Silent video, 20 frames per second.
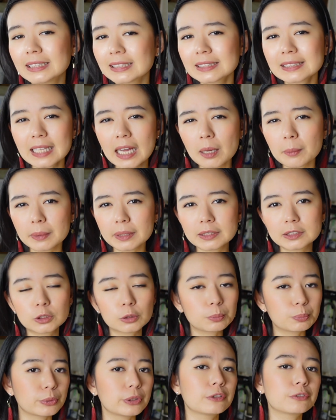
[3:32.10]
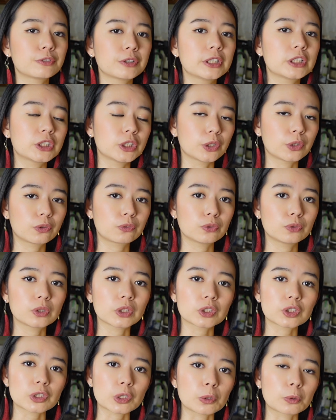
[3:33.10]
This step is to briefly cook through
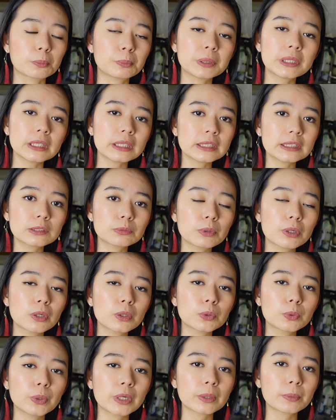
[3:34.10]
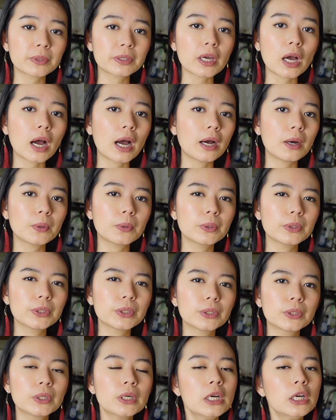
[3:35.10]
the snow peas real quick with hot
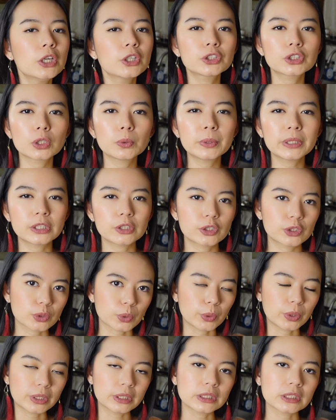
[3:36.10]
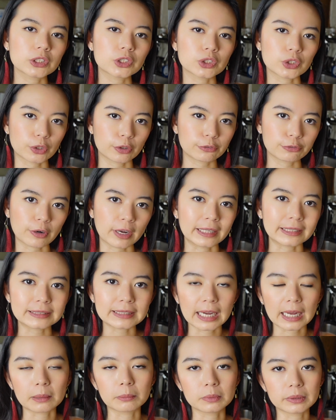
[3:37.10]
oil so we can shorten the stir frying
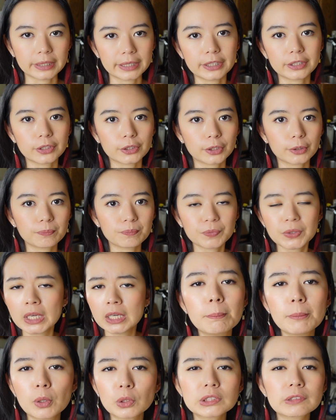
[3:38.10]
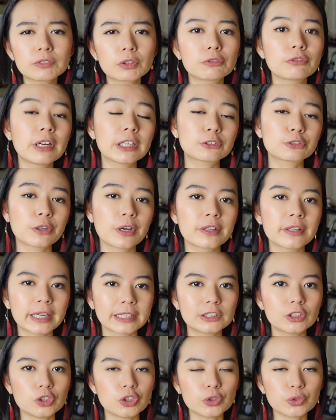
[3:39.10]
time later. Most of the restaurants
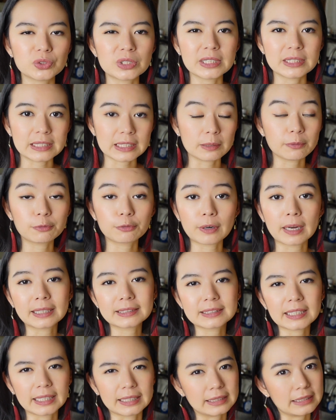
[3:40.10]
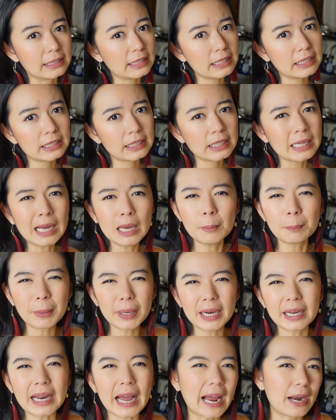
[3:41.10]
like to use the deep fry technique,
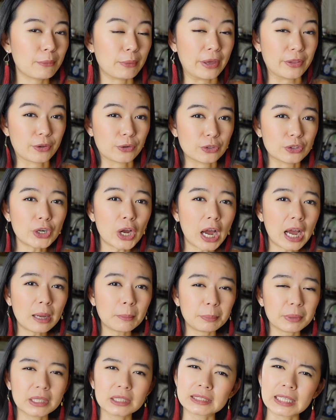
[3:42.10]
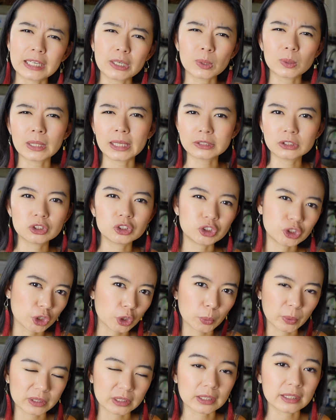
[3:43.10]
but I'd rather not because I don't like to
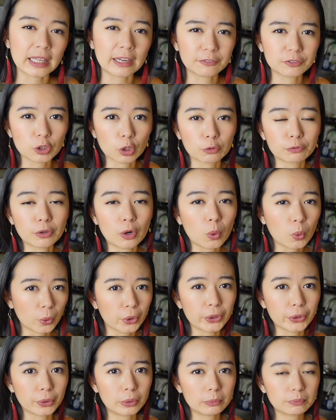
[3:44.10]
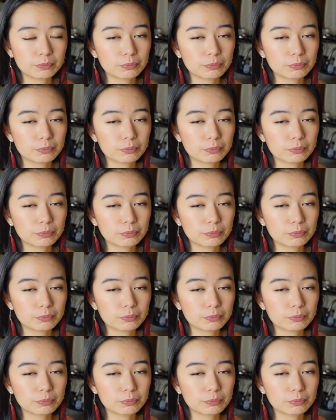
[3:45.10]
deal with the leftover oil.